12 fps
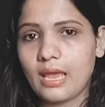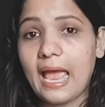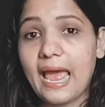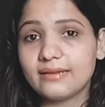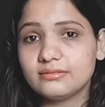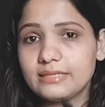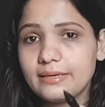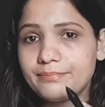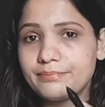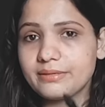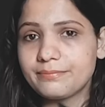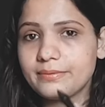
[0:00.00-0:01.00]
And they
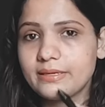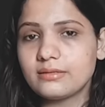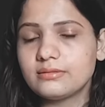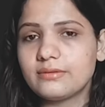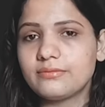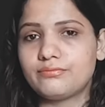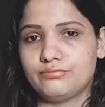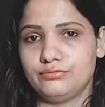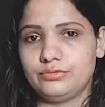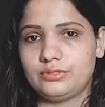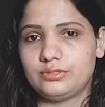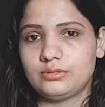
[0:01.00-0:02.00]
prepare their
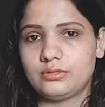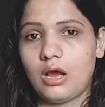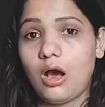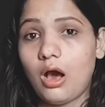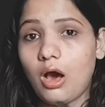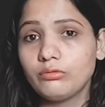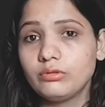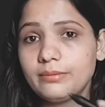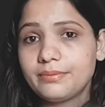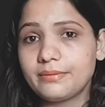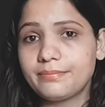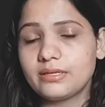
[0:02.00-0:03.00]
food. How they
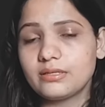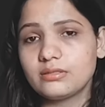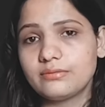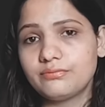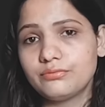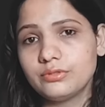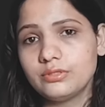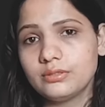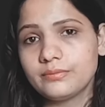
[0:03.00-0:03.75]
prepare their food?